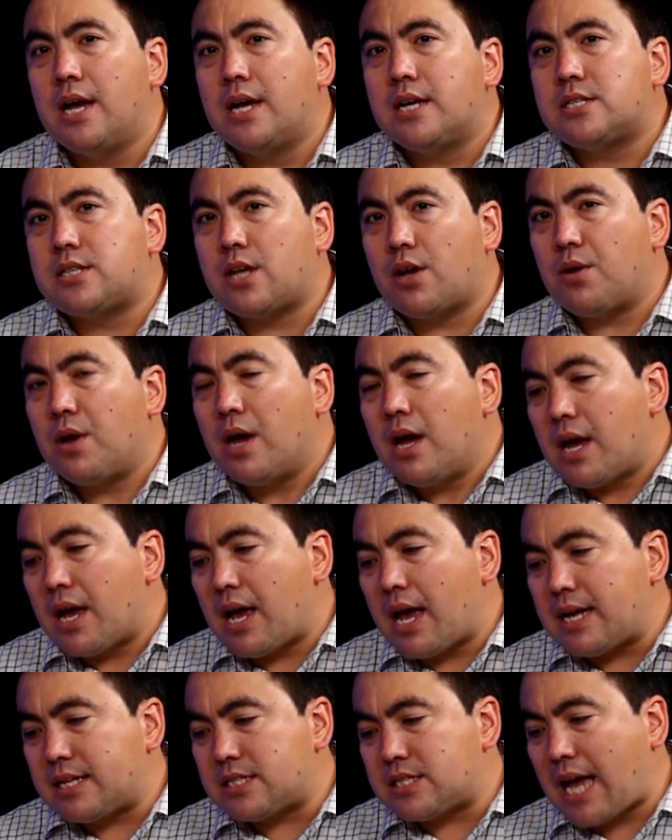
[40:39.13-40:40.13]
So
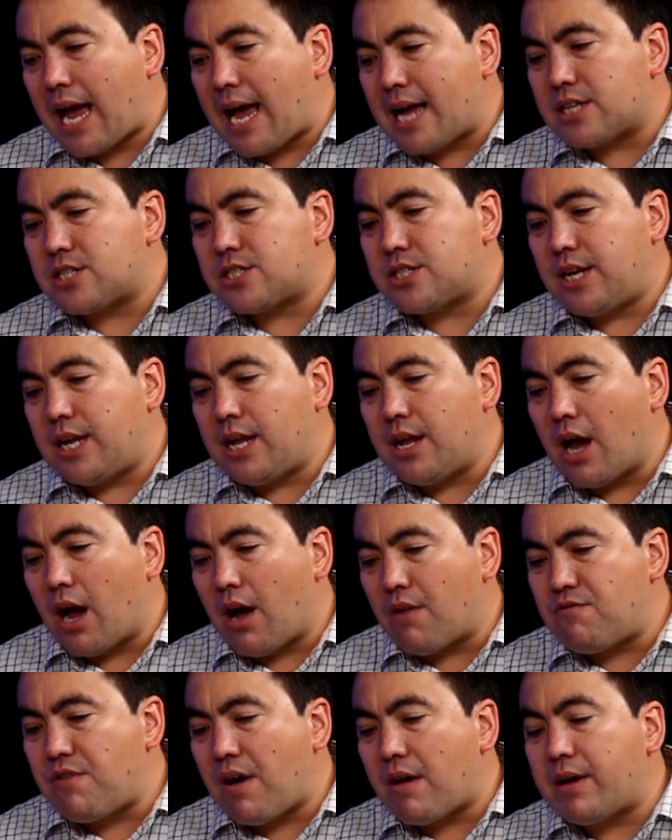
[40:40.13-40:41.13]
it's actually
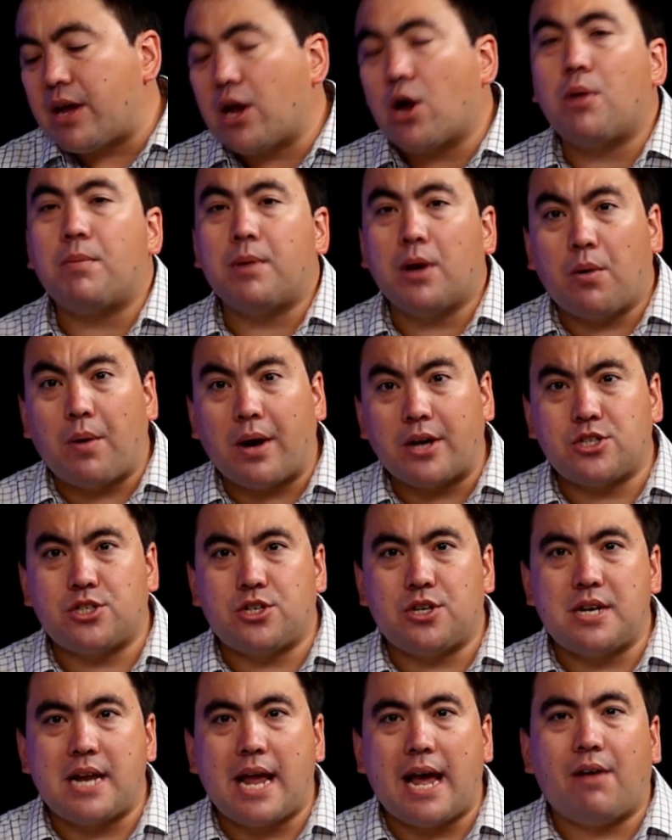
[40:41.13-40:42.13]
a very common
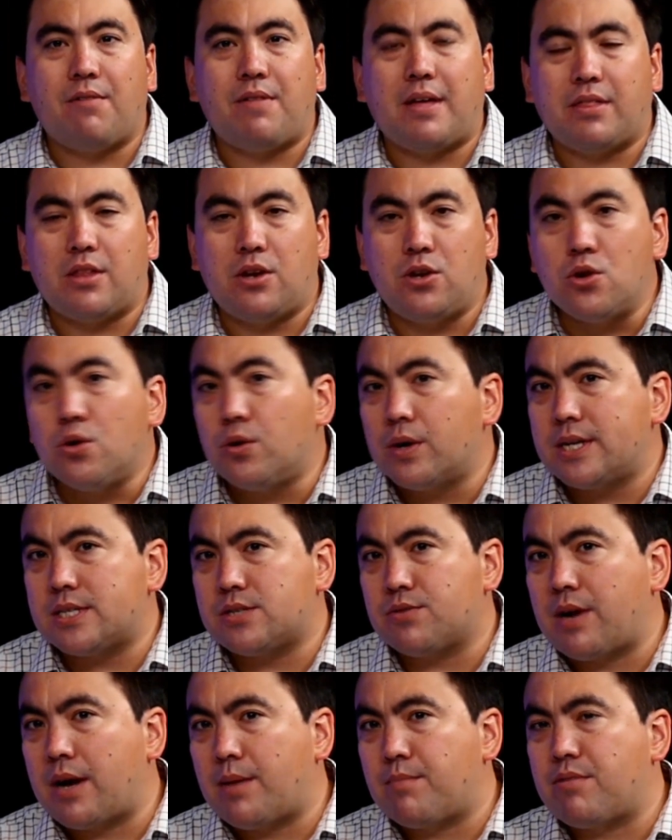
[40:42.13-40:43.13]
question now that the noise
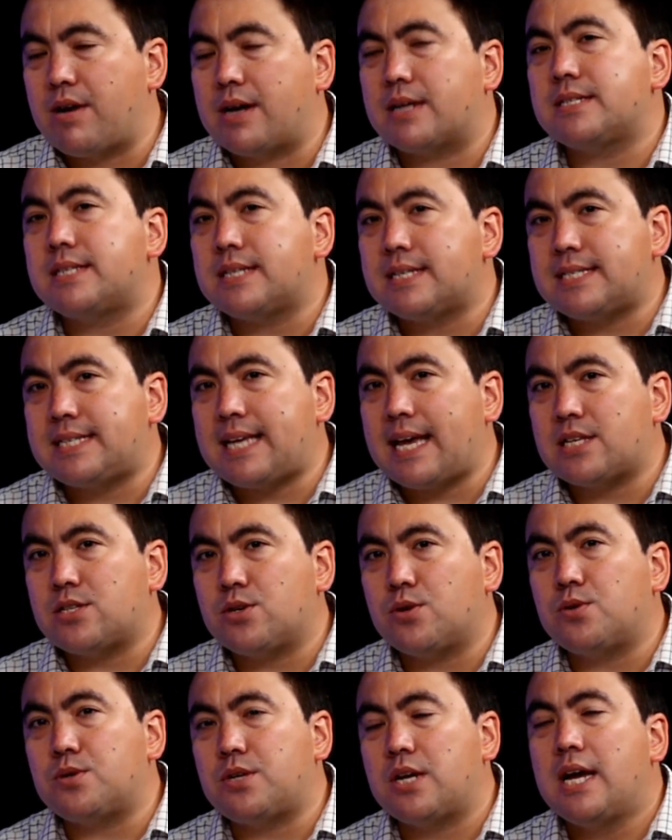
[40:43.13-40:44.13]
around Brexit
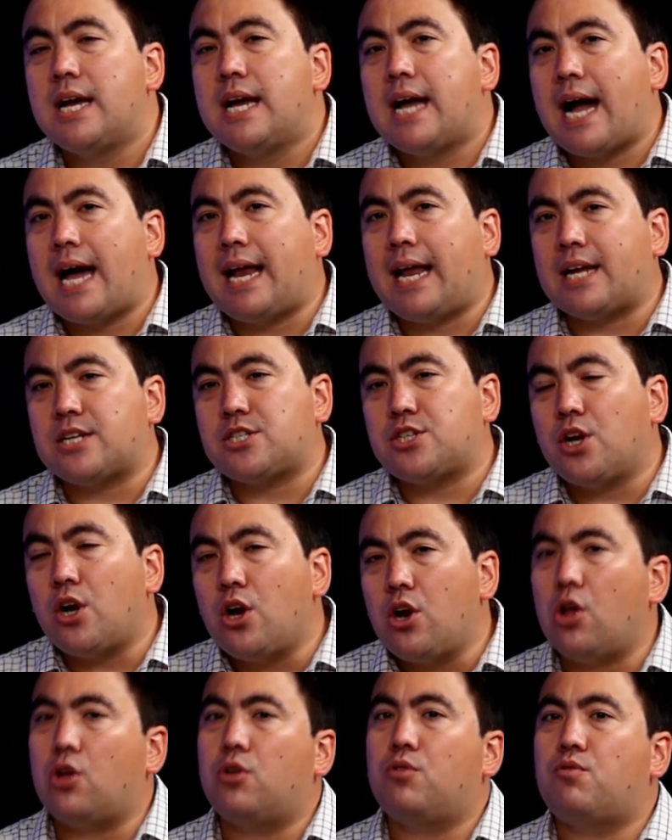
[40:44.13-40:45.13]
settled, and actually a
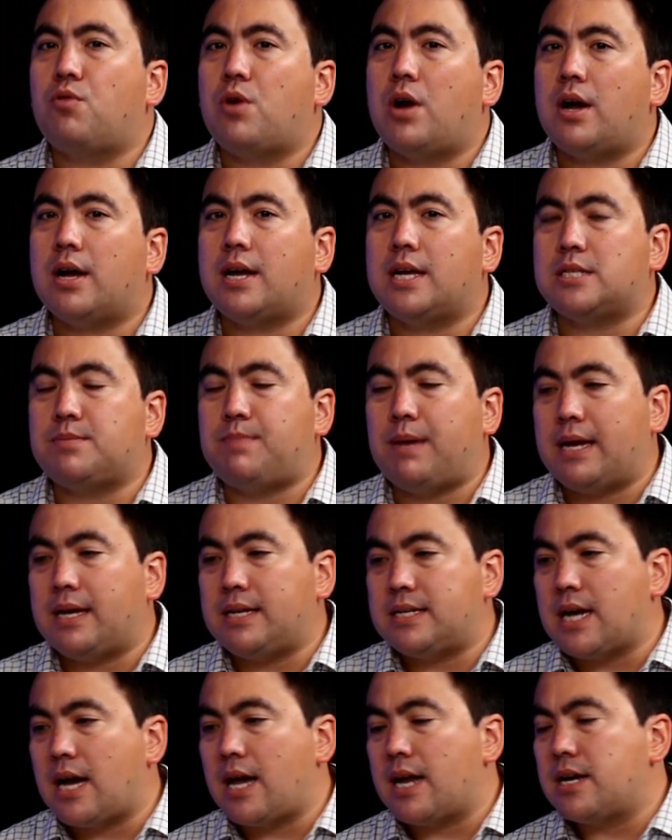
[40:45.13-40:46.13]
lot of work is being
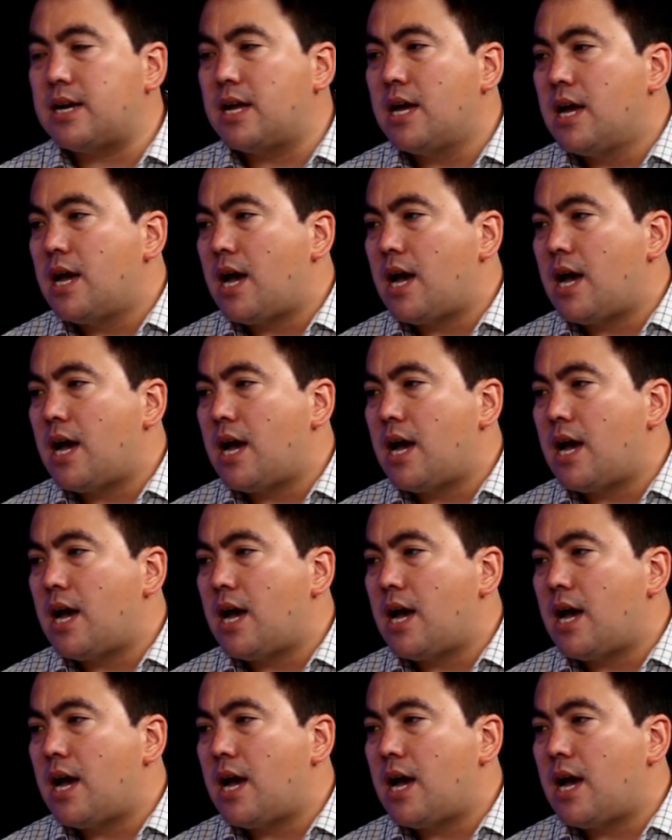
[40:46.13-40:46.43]
done